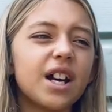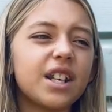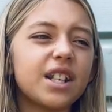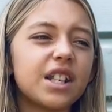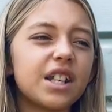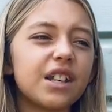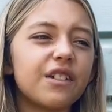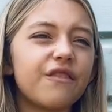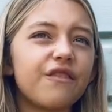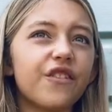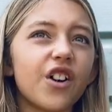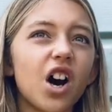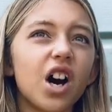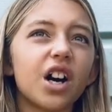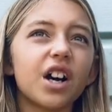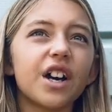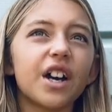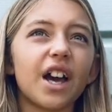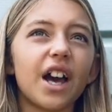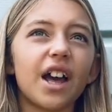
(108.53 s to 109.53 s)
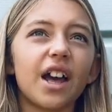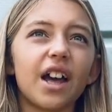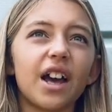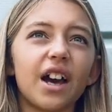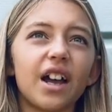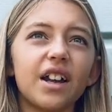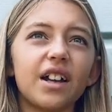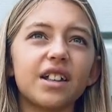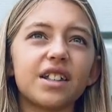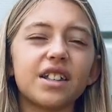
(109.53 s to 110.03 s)
defunk,
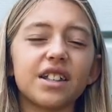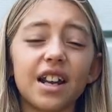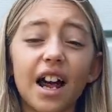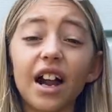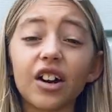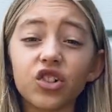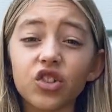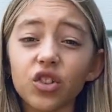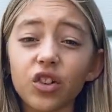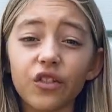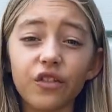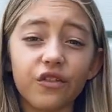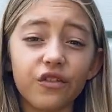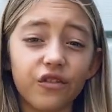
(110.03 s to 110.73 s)
and it's a natural